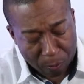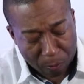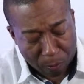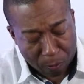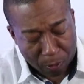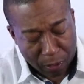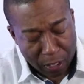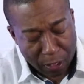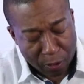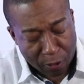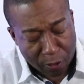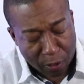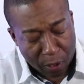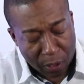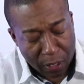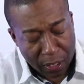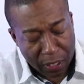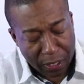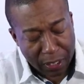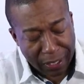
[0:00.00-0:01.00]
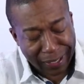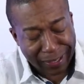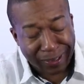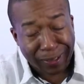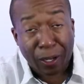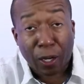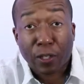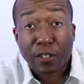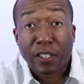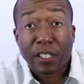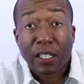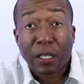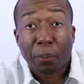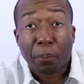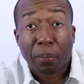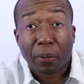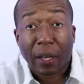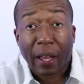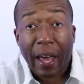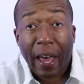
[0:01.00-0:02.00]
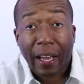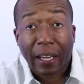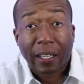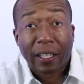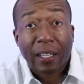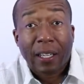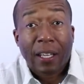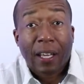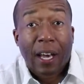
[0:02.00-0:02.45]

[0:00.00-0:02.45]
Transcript: letters are in a glossy black.